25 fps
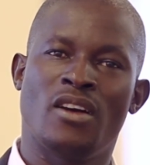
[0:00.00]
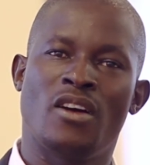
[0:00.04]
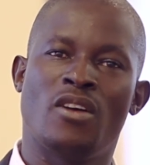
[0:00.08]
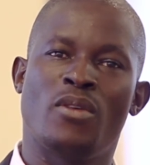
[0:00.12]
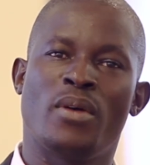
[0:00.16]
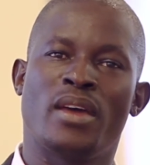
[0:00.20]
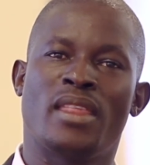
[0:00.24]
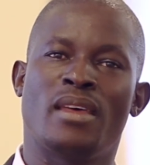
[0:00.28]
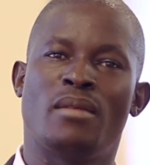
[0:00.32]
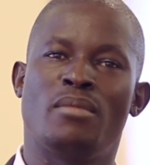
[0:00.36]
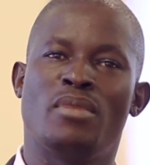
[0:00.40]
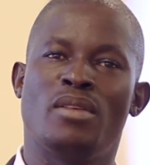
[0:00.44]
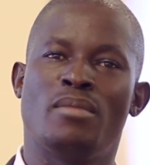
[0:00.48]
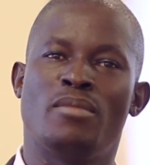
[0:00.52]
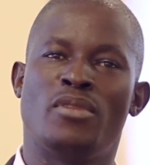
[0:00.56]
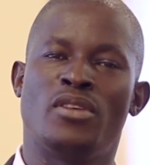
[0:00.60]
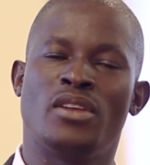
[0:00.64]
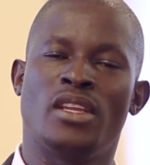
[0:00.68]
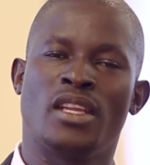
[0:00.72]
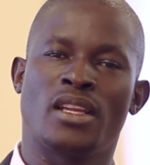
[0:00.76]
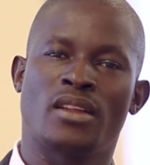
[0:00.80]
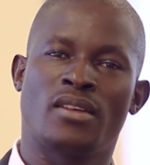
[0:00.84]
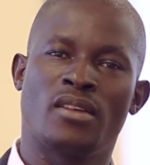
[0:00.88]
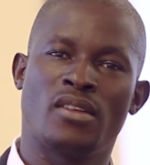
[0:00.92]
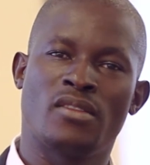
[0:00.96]
or whether be born
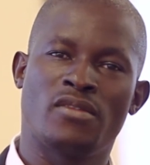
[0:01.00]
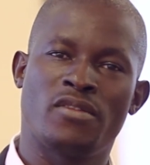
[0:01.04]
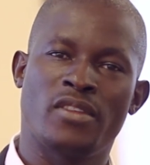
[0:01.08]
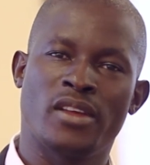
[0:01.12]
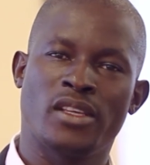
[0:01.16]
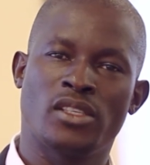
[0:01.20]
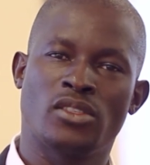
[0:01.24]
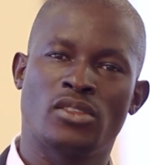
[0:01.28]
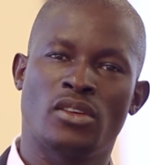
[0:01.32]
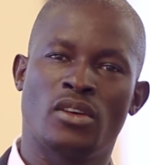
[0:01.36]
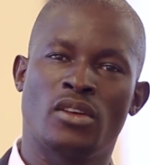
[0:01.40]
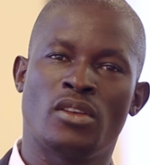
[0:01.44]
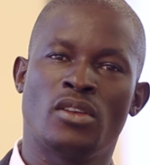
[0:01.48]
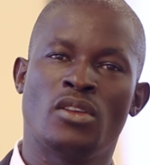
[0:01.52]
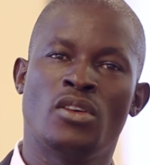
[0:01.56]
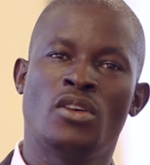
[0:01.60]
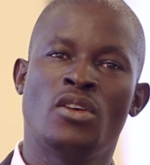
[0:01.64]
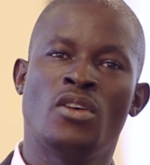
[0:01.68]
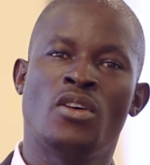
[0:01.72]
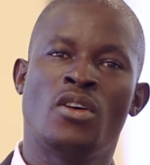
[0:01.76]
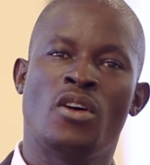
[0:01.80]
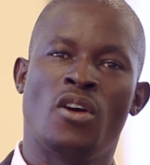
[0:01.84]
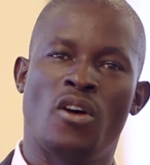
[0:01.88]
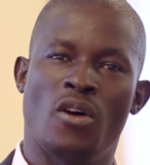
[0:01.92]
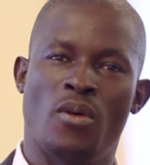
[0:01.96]
in conflict zone,
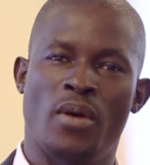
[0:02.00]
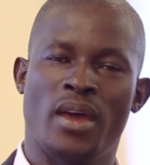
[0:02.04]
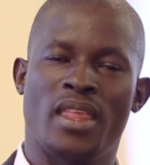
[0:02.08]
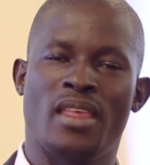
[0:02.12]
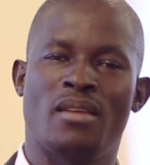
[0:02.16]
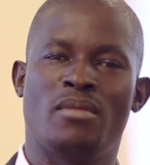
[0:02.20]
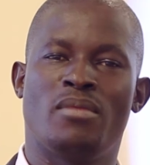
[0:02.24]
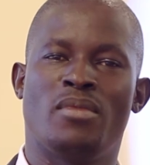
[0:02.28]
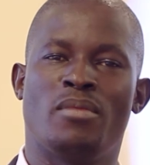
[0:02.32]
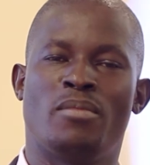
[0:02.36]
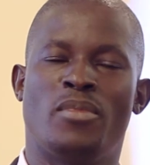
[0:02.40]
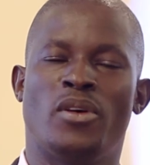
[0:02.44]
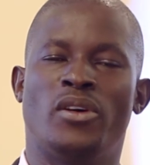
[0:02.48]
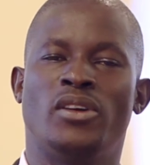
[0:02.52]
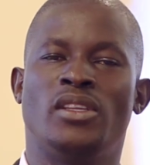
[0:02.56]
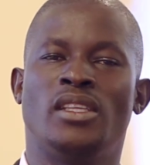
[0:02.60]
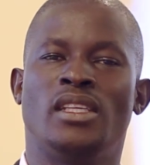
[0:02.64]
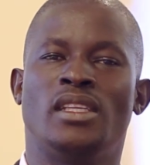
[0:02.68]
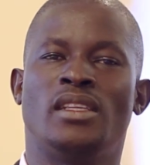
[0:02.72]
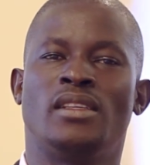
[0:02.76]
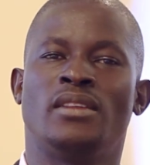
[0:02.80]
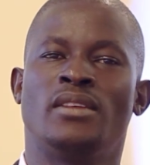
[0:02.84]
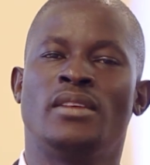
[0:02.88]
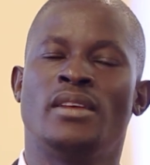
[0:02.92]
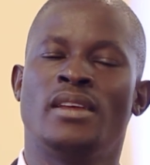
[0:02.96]
or whether be born
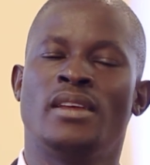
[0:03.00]
in